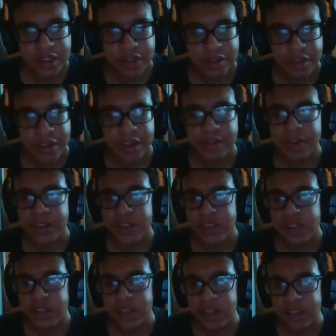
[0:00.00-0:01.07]
Anyways,
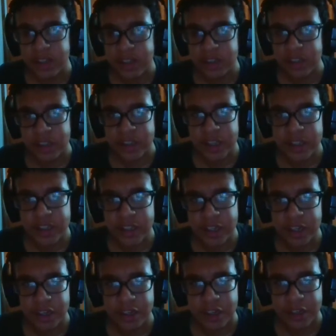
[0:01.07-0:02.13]
as I as I said,
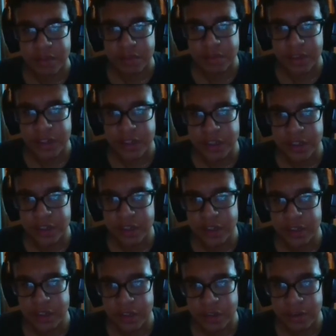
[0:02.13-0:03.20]
thanks for watching.
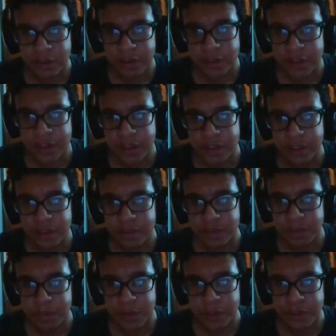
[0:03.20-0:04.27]
Don't worry,
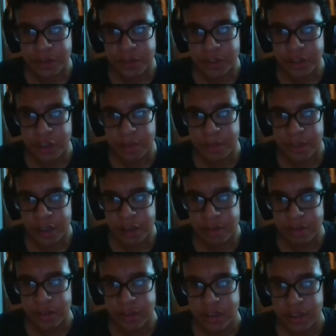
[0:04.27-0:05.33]
part three is coming out
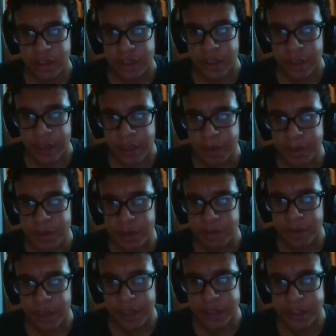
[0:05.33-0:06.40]
in a minute when I
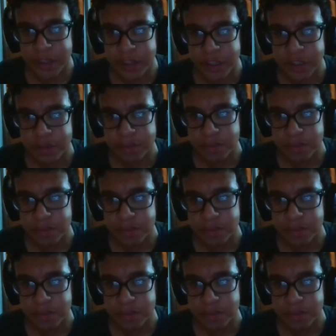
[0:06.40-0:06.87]
get a chance.